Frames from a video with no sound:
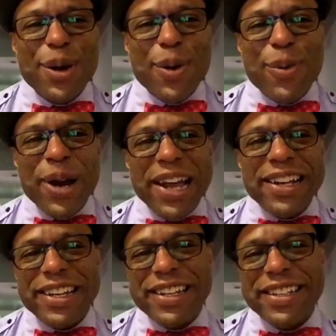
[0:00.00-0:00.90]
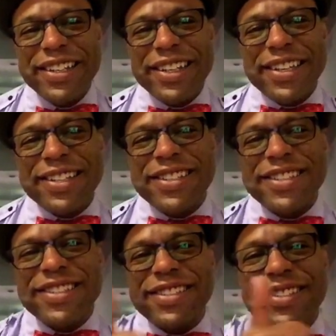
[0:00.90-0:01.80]
What I need
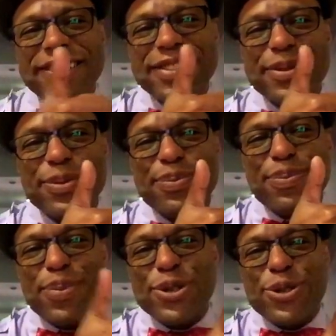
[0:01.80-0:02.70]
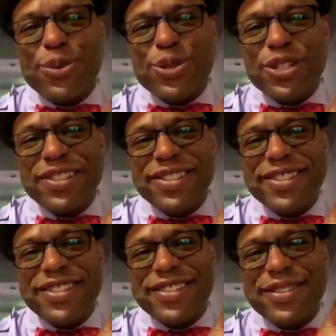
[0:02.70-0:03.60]
is
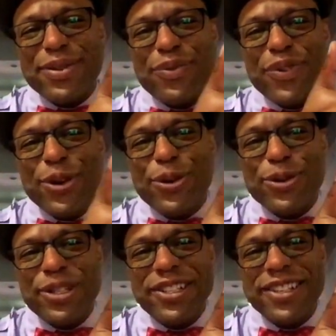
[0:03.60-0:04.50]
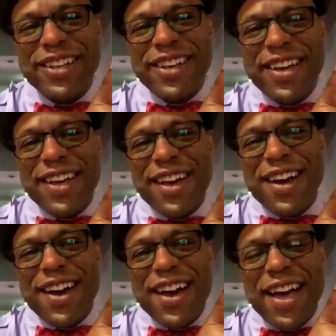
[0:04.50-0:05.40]
prescriptions filled,
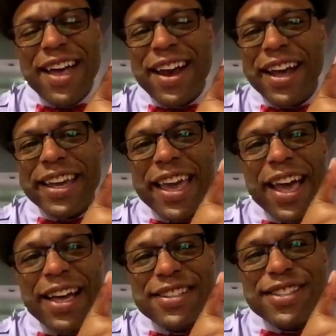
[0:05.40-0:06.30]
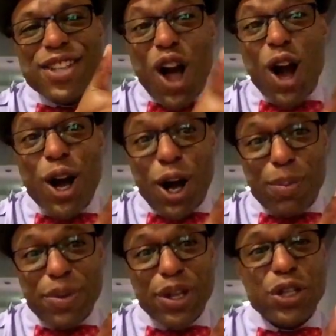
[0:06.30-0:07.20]
and I can't stock
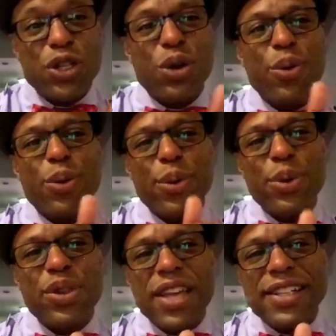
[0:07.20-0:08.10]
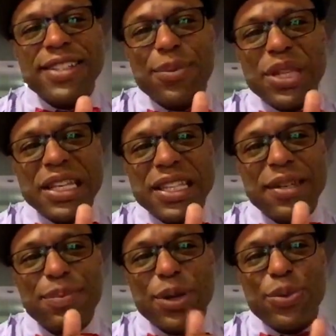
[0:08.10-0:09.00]
up. So that's something
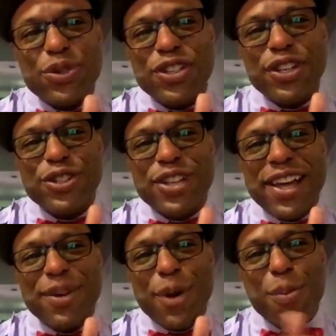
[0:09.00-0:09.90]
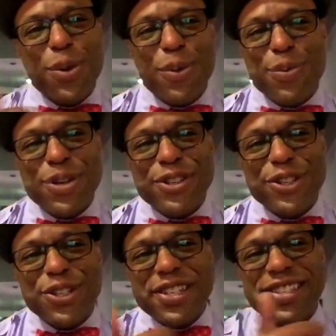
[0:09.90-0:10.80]
that people should understand about people with mental
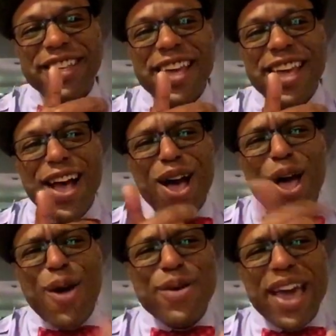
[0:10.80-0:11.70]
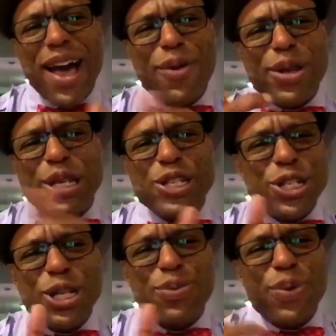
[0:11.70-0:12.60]
illness. Oh yeah, when it's
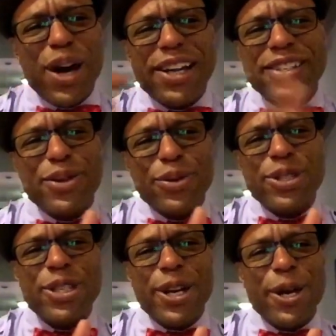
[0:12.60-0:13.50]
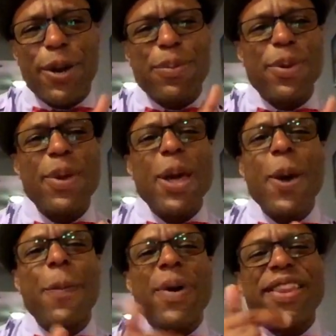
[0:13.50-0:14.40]
cheap, I can totally stock up.
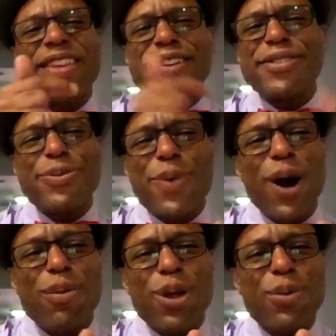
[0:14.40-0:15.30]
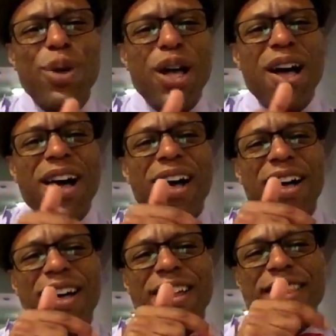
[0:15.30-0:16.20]
But here's the problem.
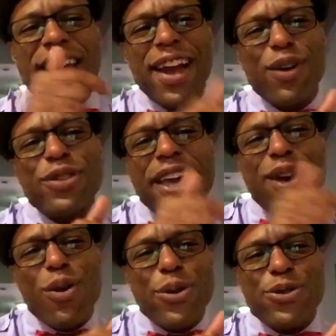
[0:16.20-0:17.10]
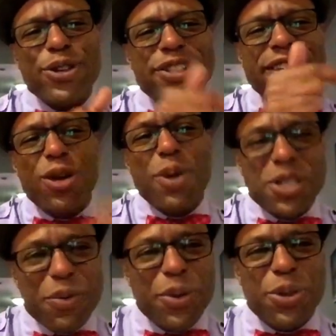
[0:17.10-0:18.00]
Then I'll take all those drugs and kill
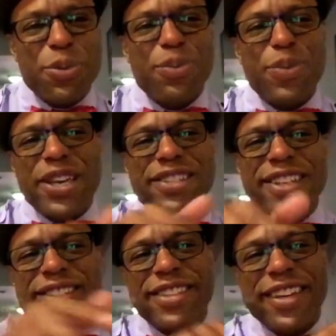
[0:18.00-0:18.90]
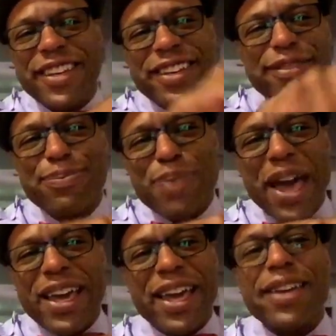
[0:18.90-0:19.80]
myself with them because that's the
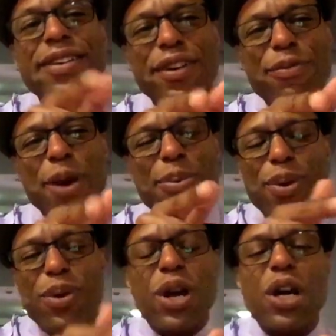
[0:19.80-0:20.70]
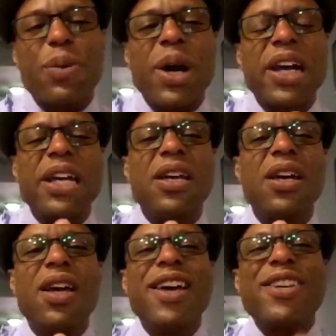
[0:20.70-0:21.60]
back end of bipolar, right?
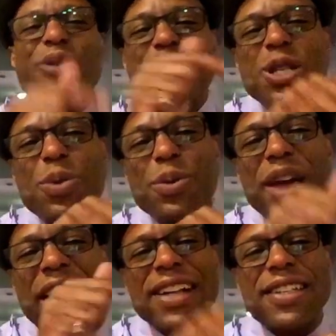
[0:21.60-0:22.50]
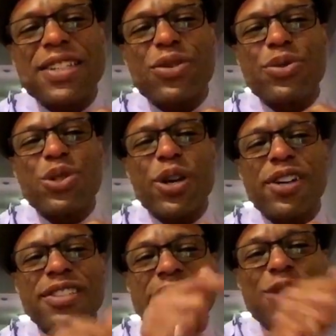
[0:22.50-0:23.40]
So I need to be able to access those
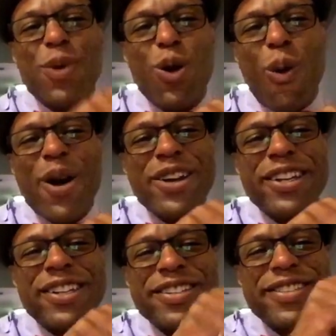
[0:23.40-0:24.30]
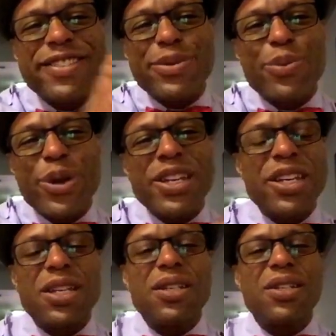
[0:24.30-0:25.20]
drugs at small quantities when
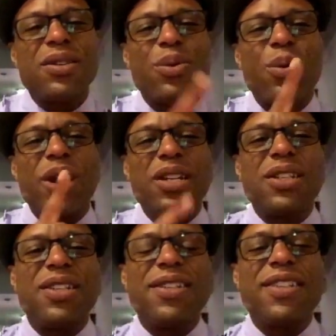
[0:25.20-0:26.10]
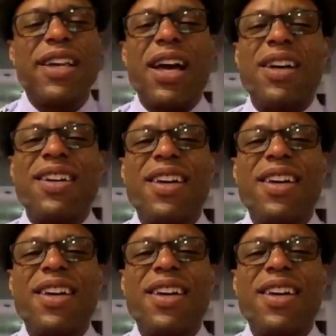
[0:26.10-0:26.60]
needed. One, yeah.